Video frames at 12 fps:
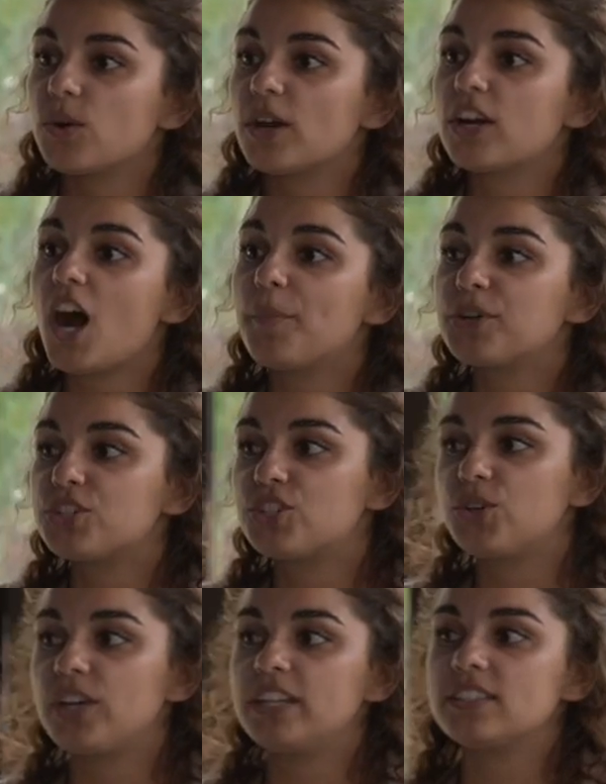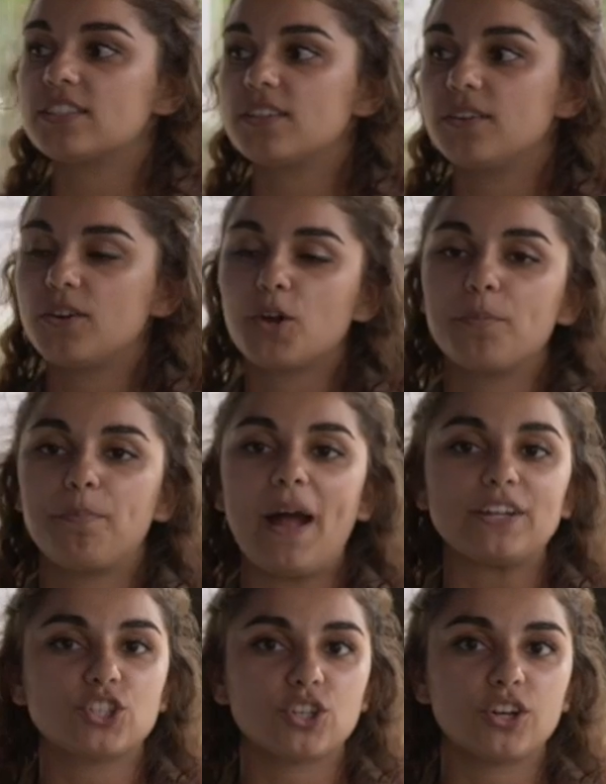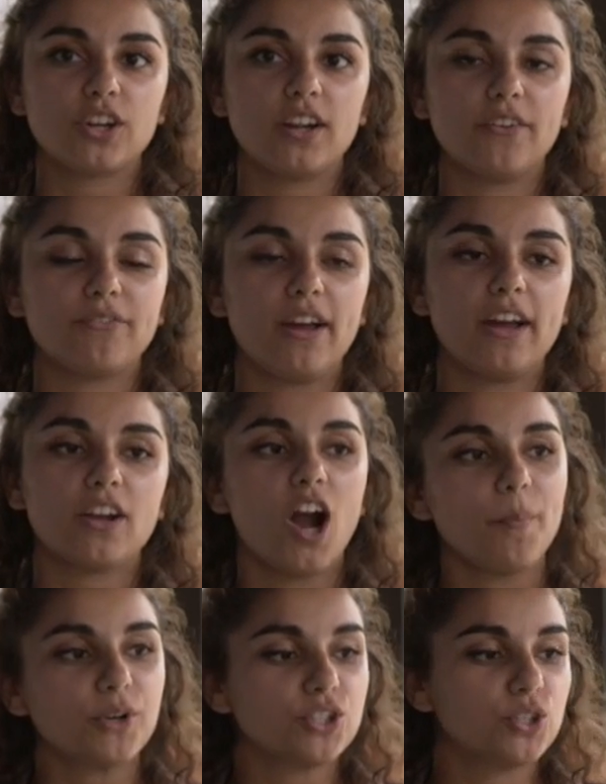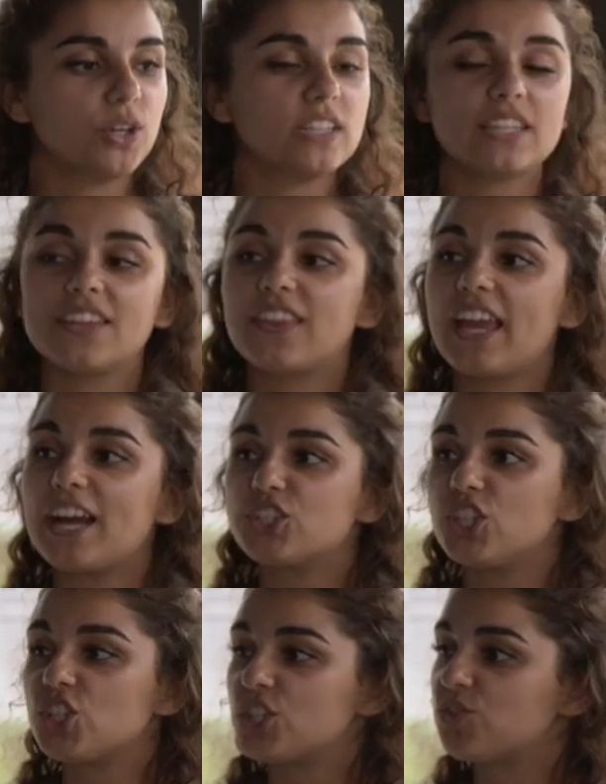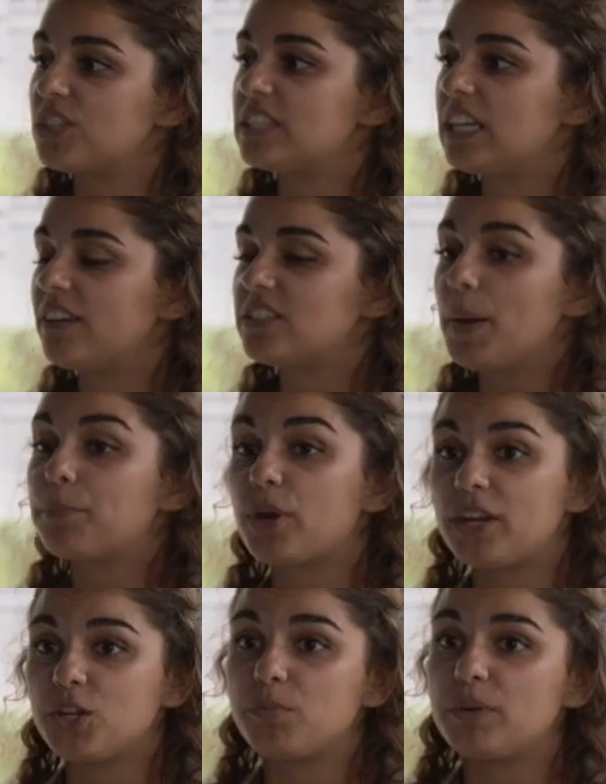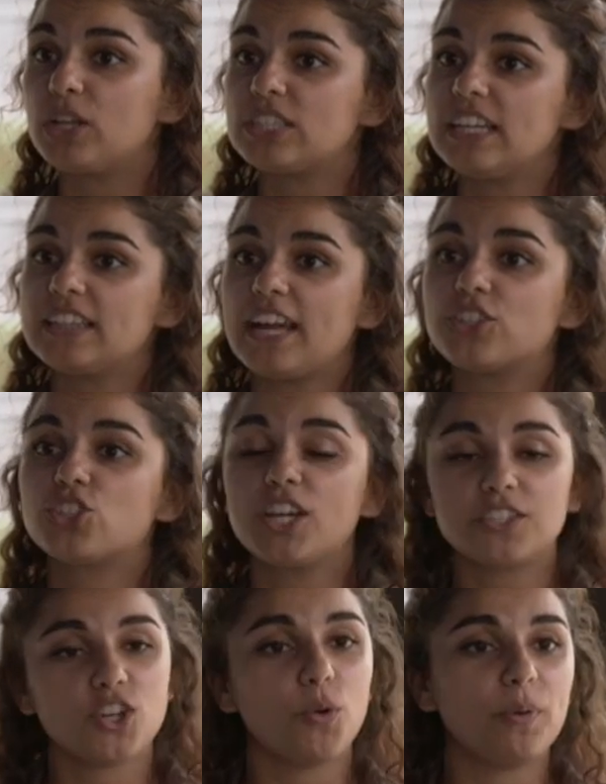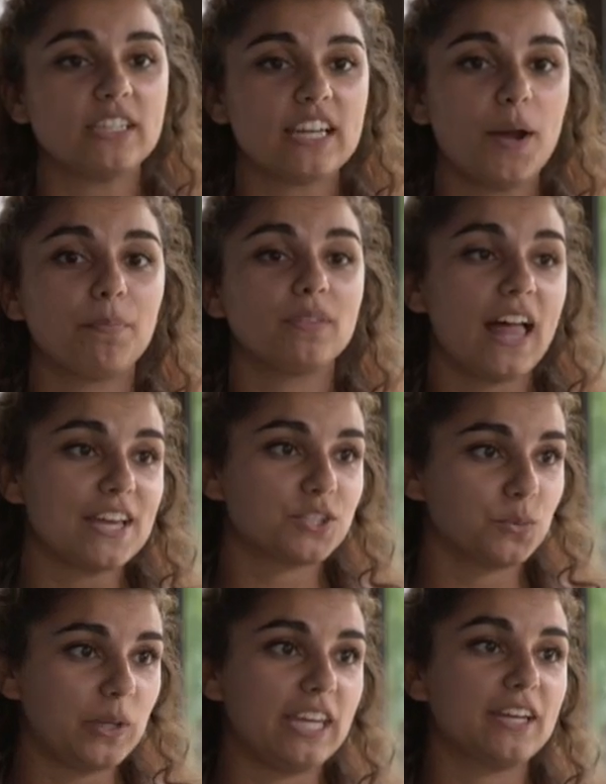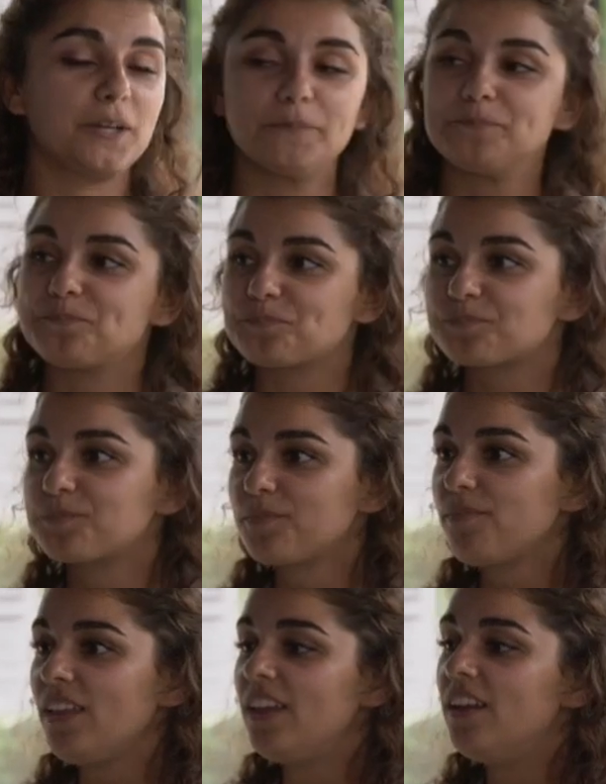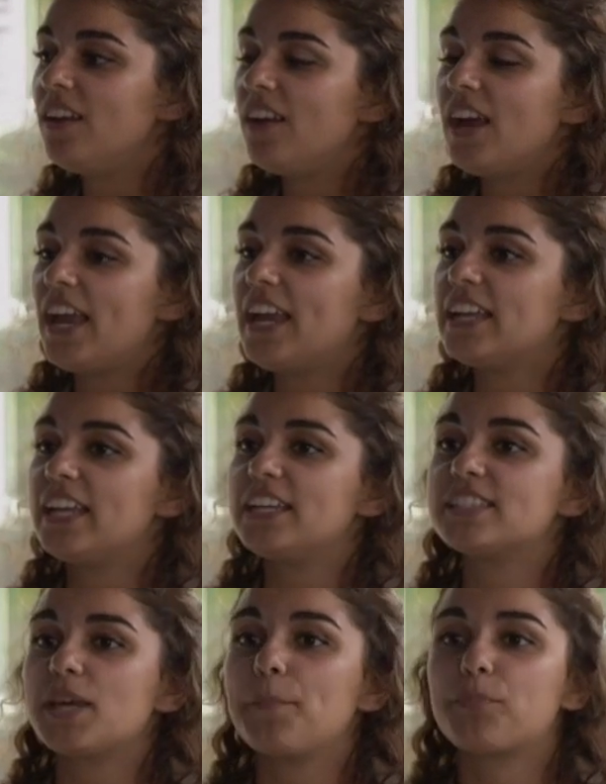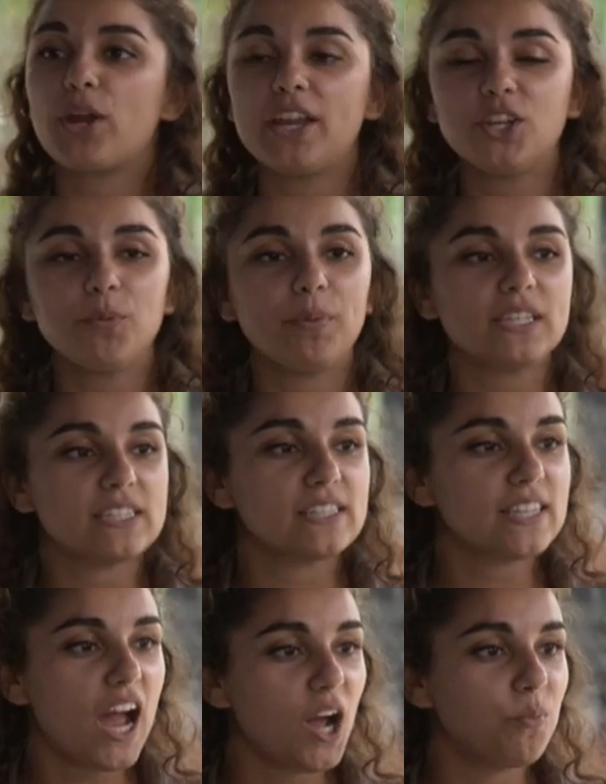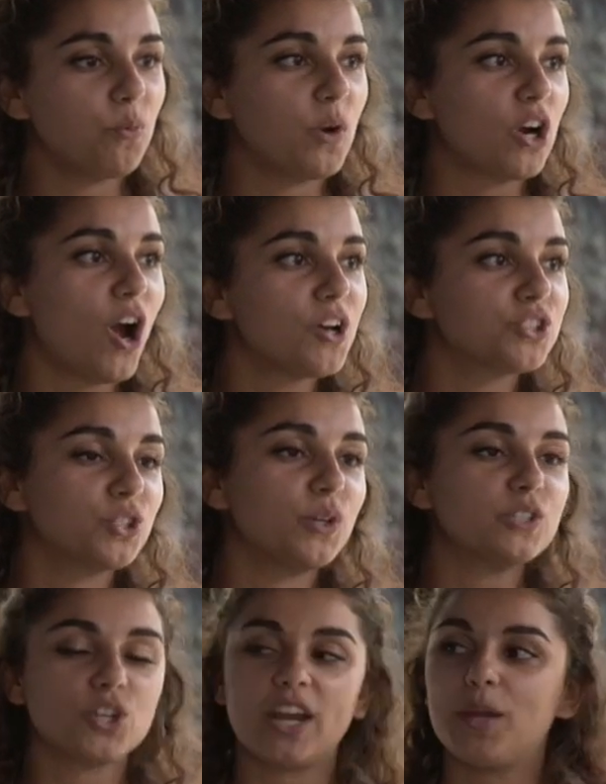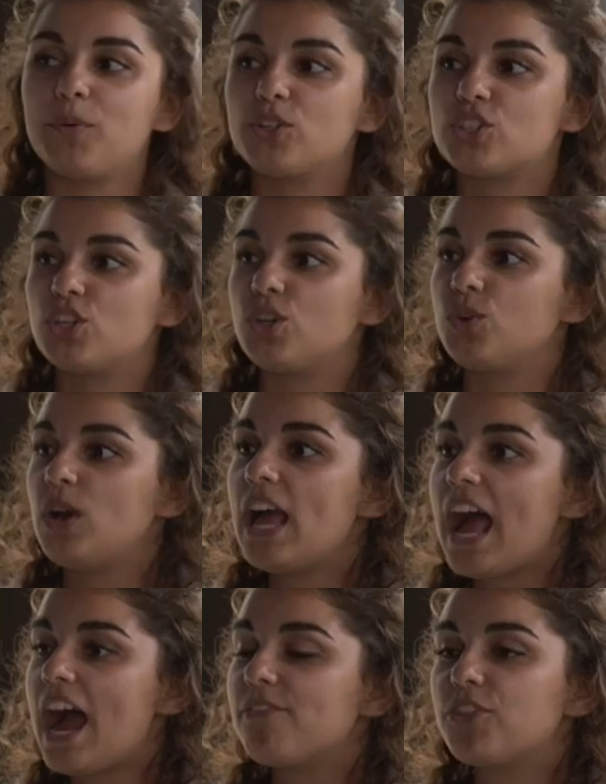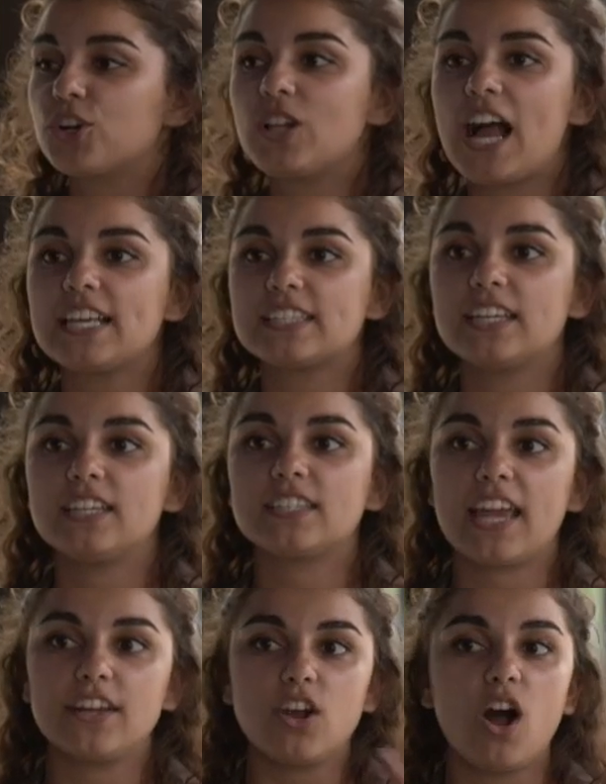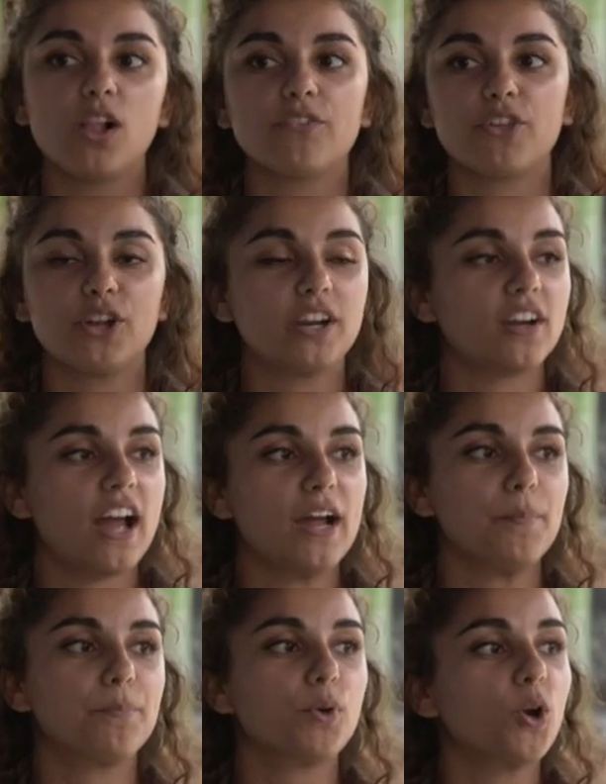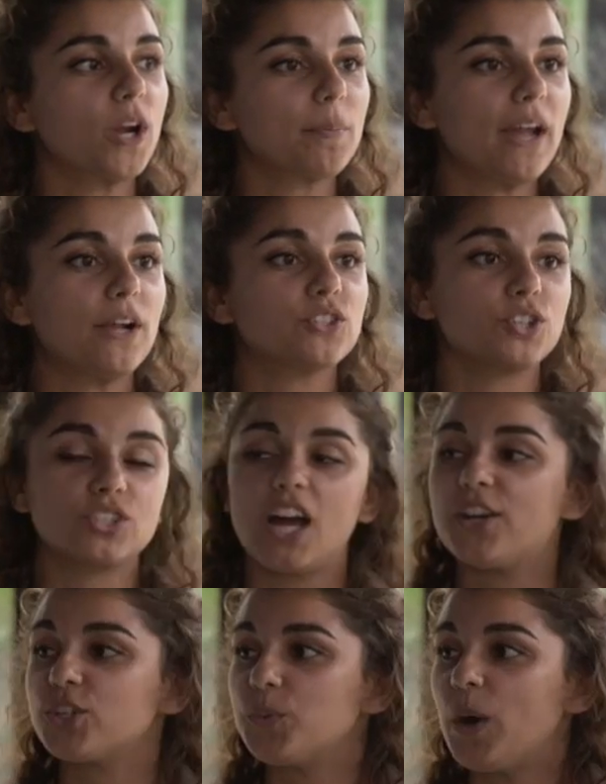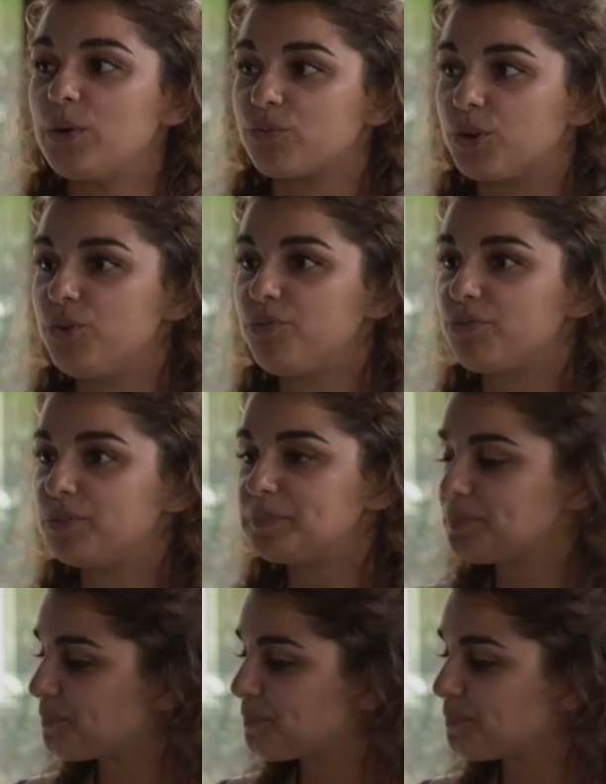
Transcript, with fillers: So our commerce students, or Bachelor of uh, Commerce students, they actually just received a brand new building that just opened up last week. It is a brand new business hub where all students are able to have their classes and all of their uh, program counselors under one roof.